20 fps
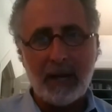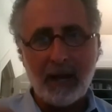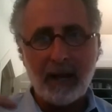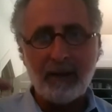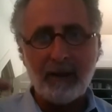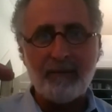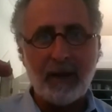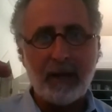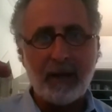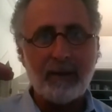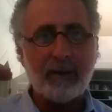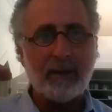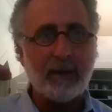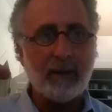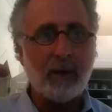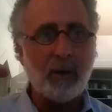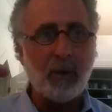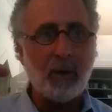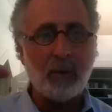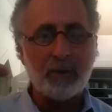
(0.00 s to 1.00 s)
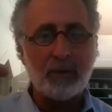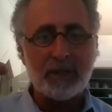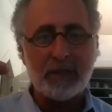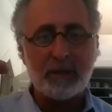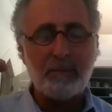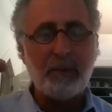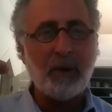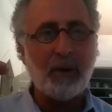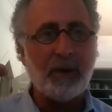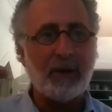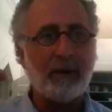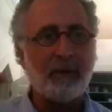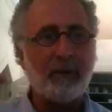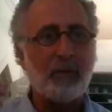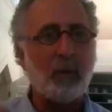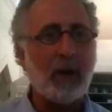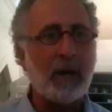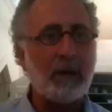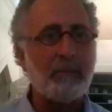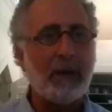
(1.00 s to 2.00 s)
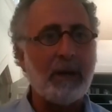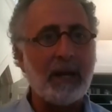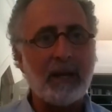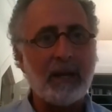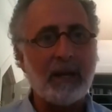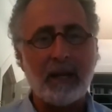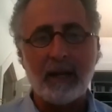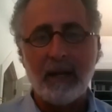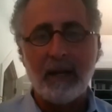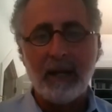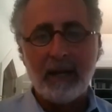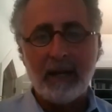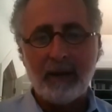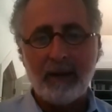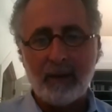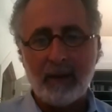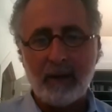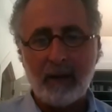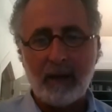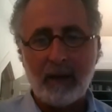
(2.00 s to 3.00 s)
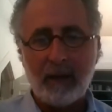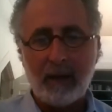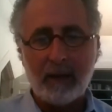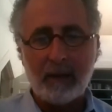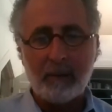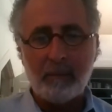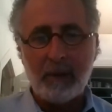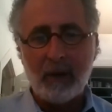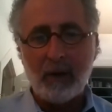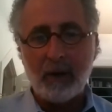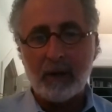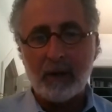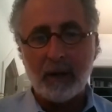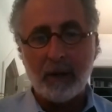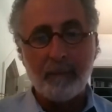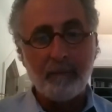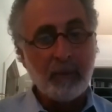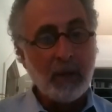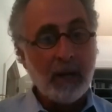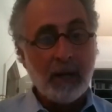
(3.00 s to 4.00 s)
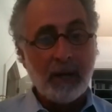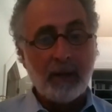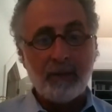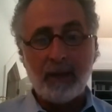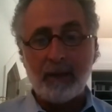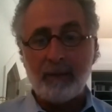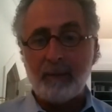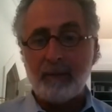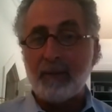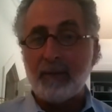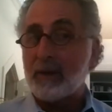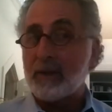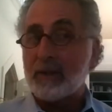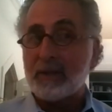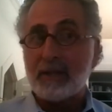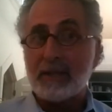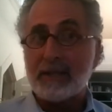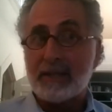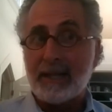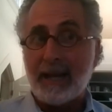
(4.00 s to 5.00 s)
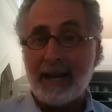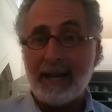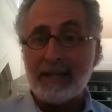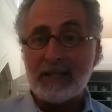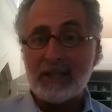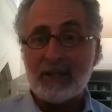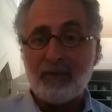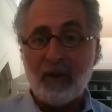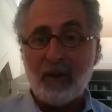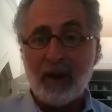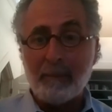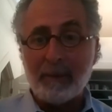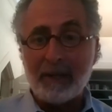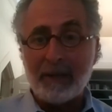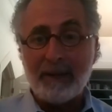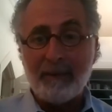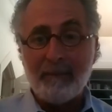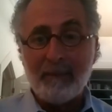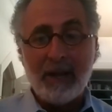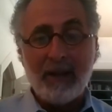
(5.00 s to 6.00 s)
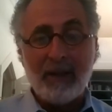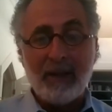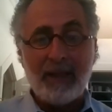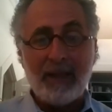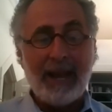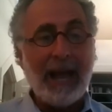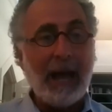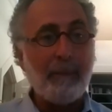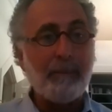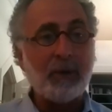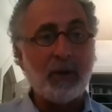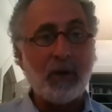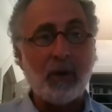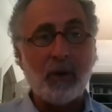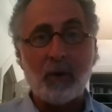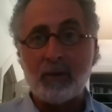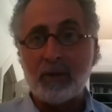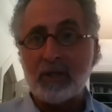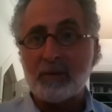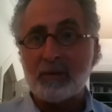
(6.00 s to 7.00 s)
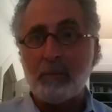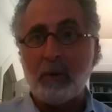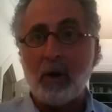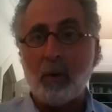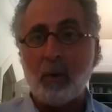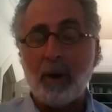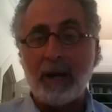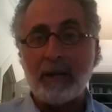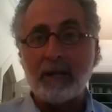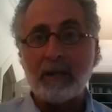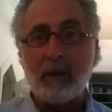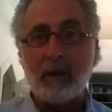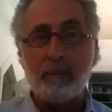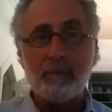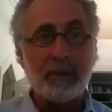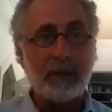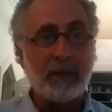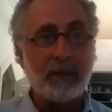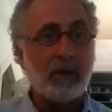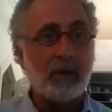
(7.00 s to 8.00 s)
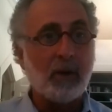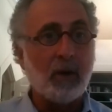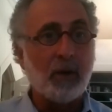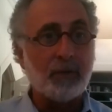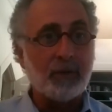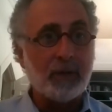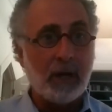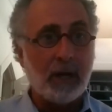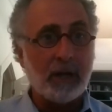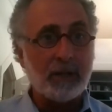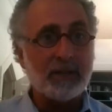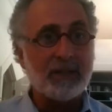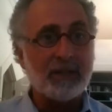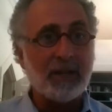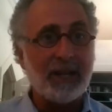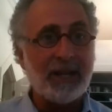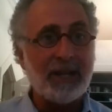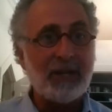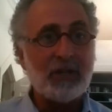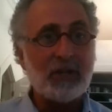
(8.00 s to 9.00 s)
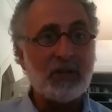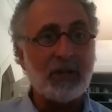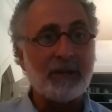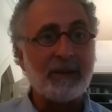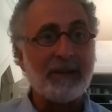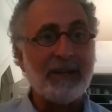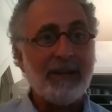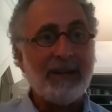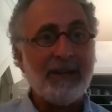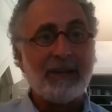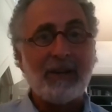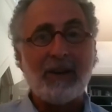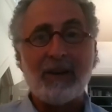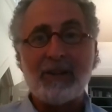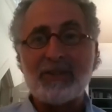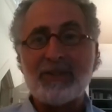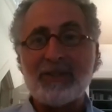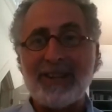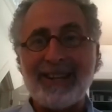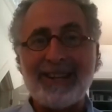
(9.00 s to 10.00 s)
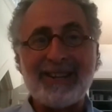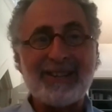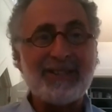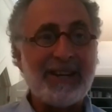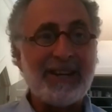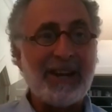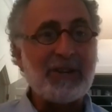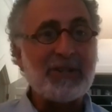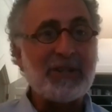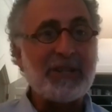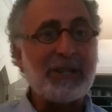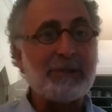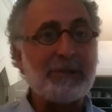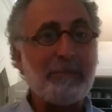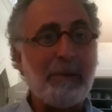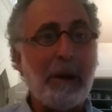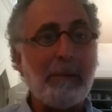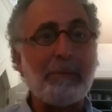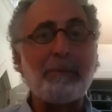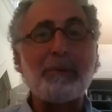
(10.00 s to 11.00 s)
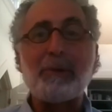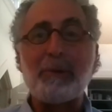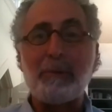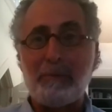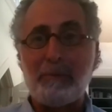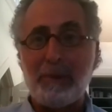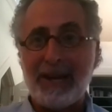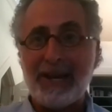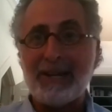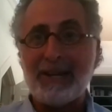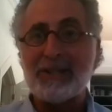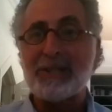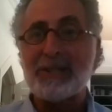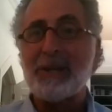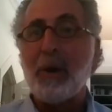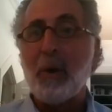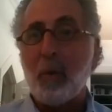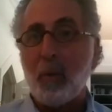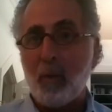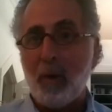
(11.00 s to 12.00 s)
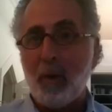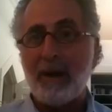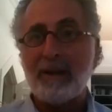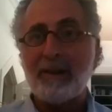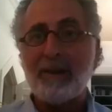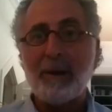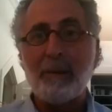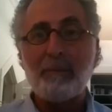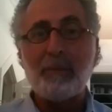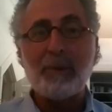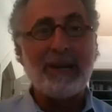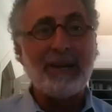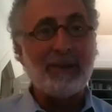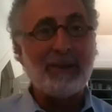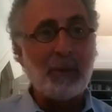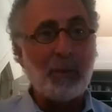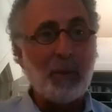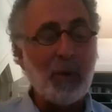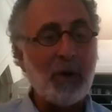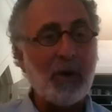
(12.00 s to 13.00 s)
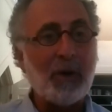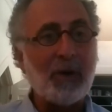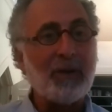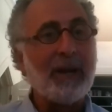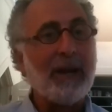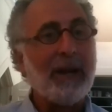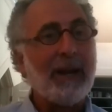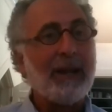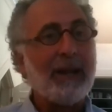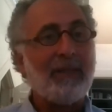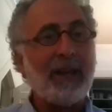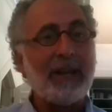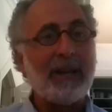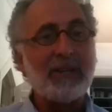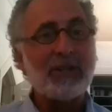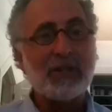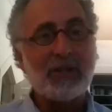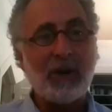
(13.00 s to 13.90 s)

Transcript: elevate the whole spirit of winemaking in America. Then there's the Sands family. They happen to own a small wine company called Constellation. Constellation actually is probably the biggest wine company in the world. They